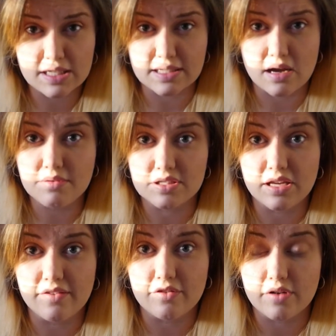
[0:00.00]
things I was
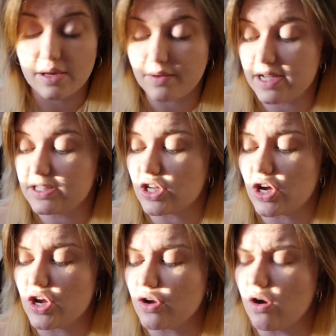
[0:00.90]
looking for anyway,
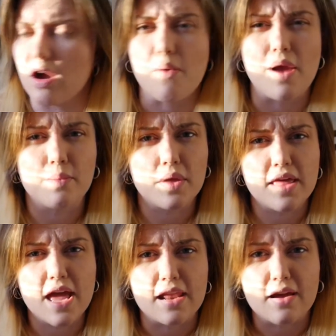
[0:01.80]
so I went
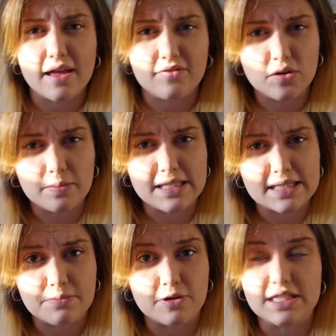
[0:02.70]
with it and I have not been
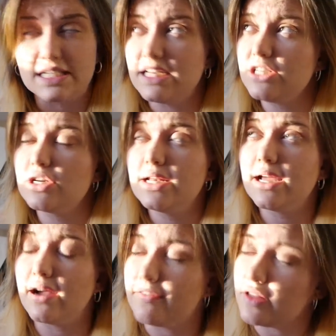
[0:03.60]
disappointed.
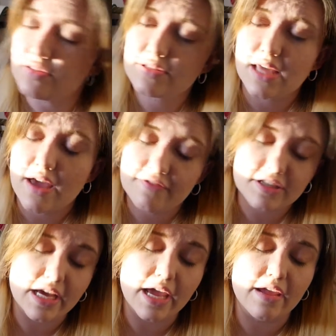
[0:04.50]
Literally, I have used it
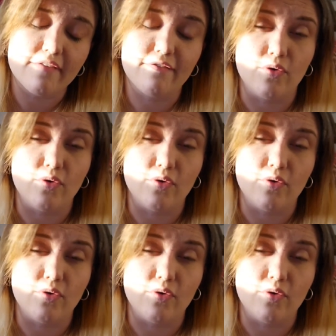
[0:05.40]
every day